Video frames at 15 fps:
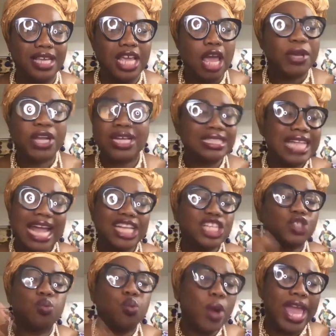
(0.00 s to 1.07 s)
Because that is
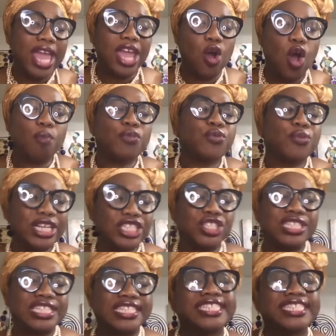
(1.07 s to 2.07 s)
where oppression